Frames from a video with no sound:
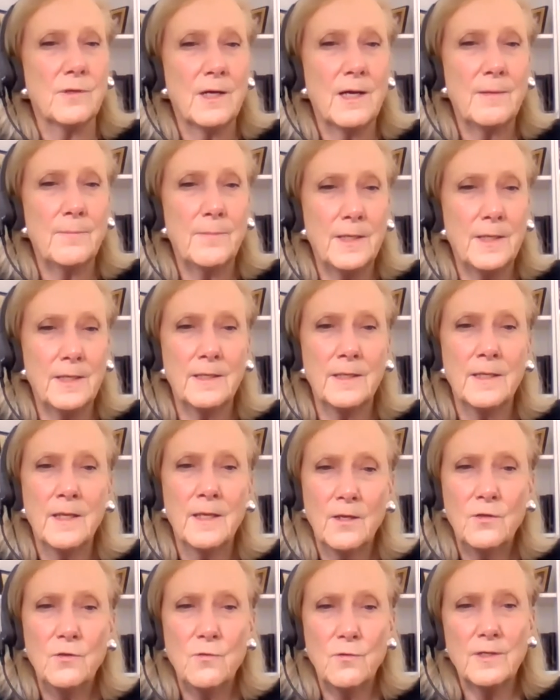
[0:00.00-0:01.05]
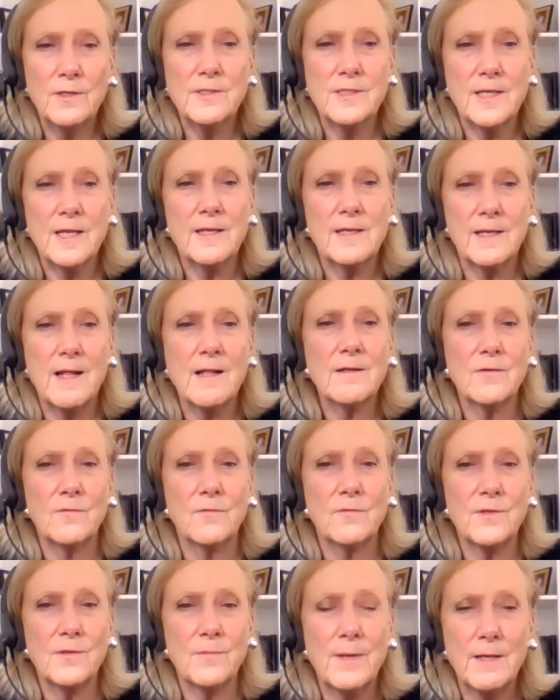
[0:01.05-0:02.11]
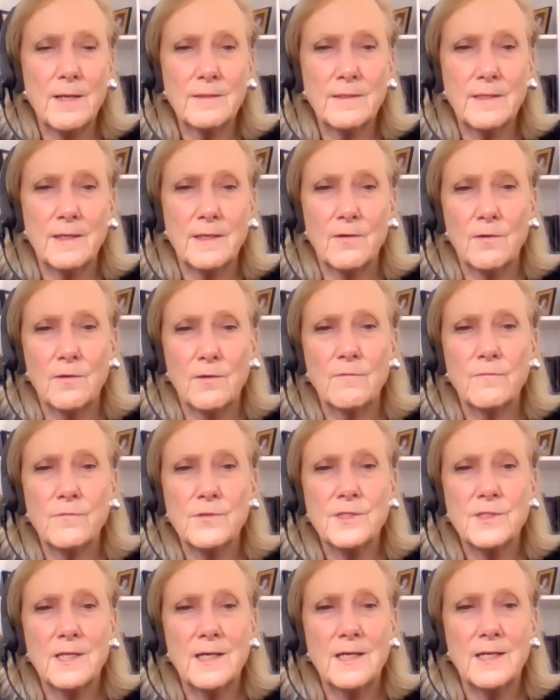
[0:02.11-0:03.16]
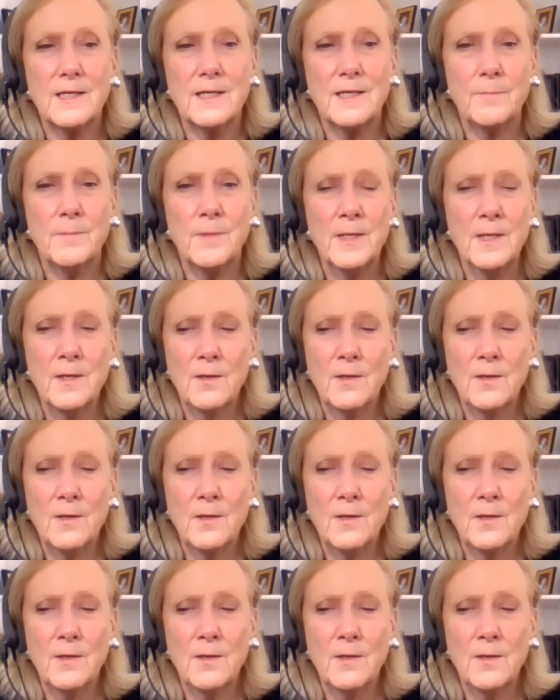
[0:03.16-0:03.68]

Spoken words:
I mean, you can set an algorithm out there, and over time,